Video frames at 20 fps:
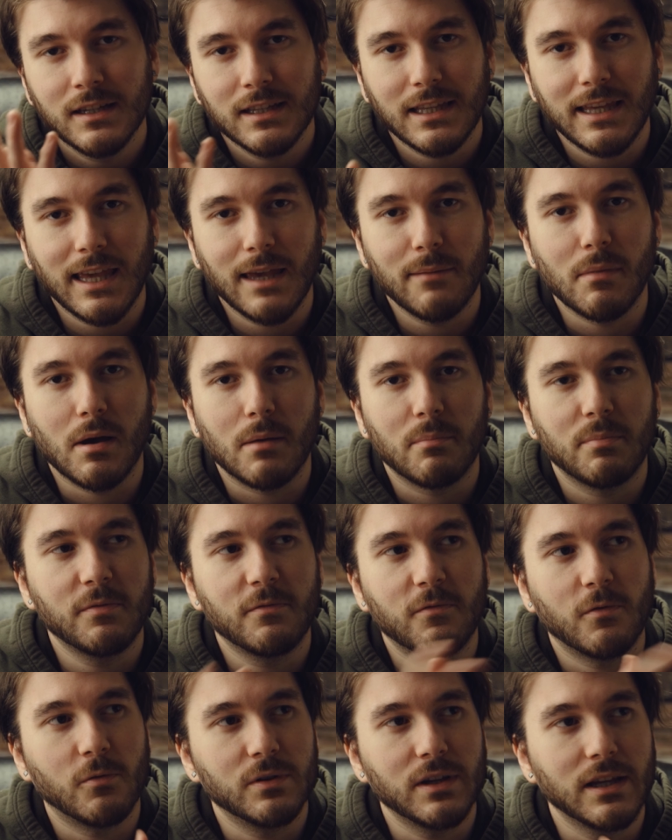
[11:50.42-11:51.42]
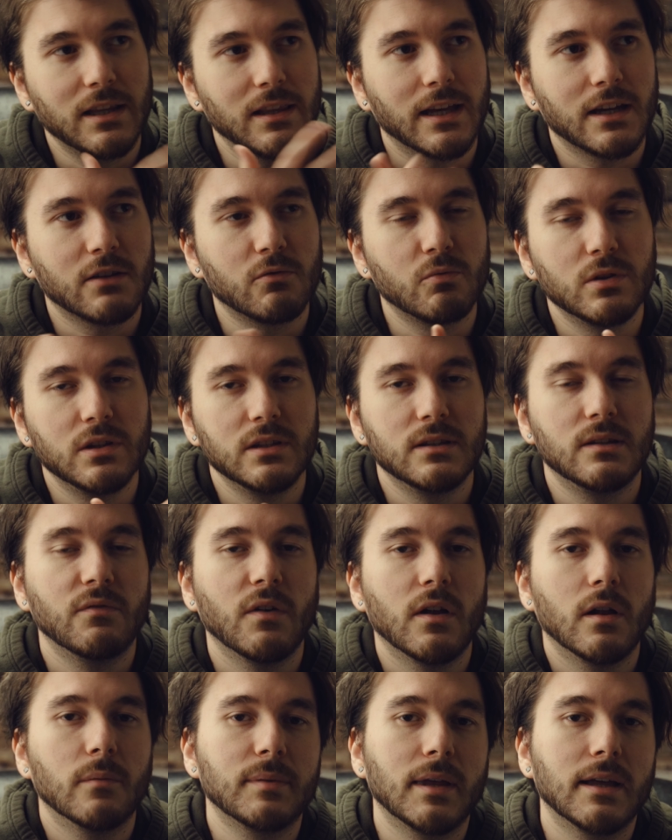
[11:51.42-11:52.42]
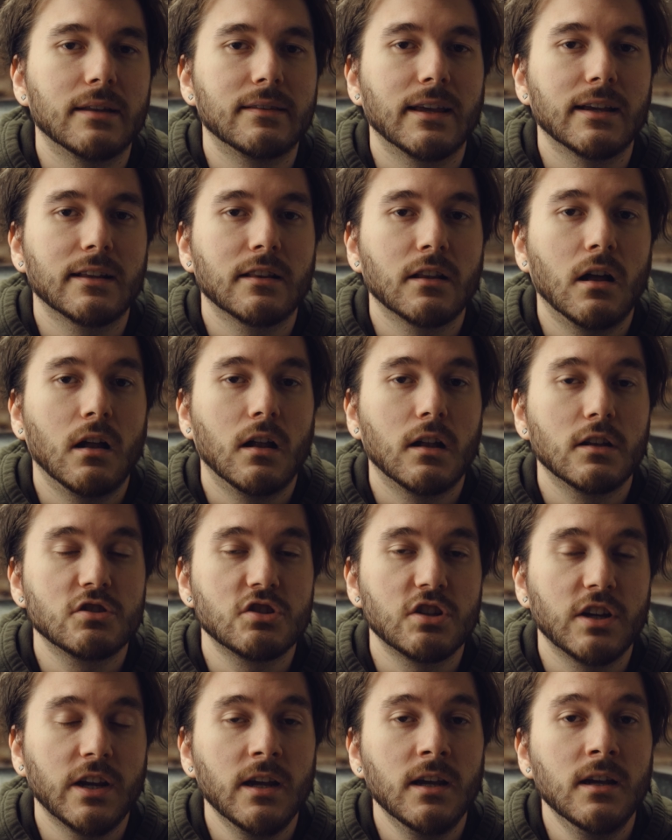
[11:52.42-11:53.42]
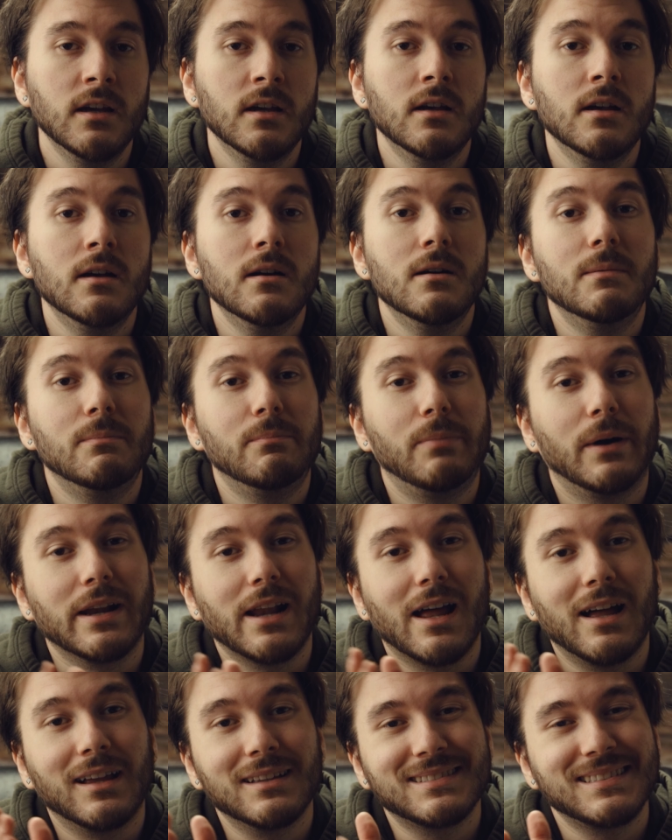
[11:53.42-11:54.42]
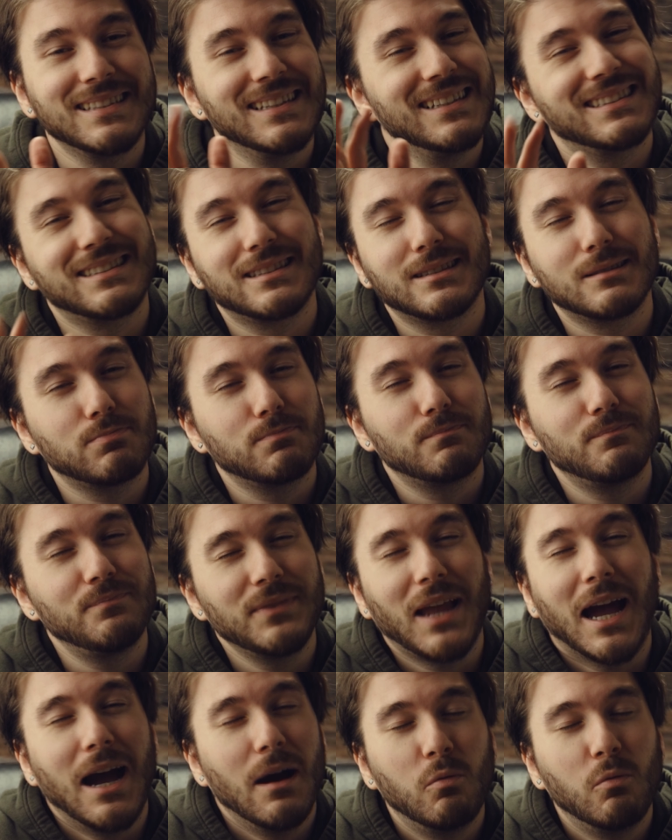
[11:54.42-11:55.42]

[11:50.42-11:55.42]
came out before they really developed that technology. But honestly, I